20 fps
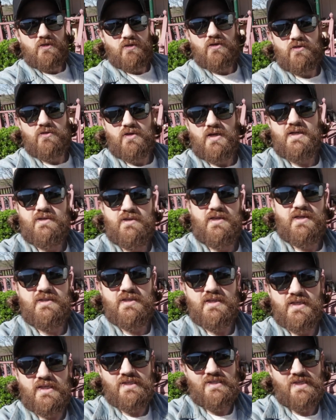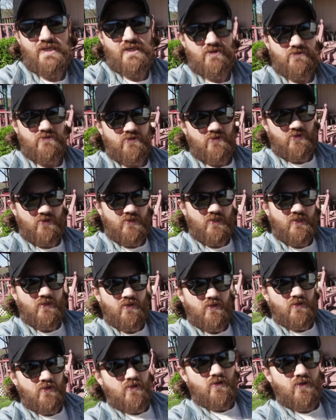All right, heading into town.
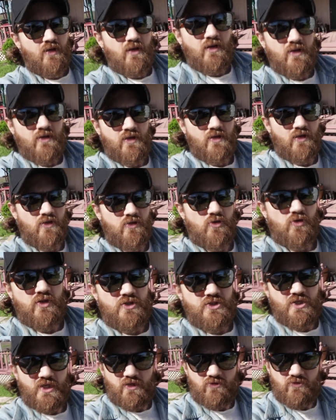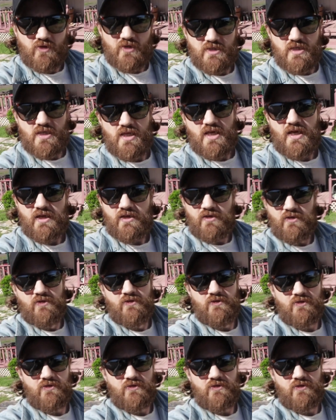Gonna do the chicken run today.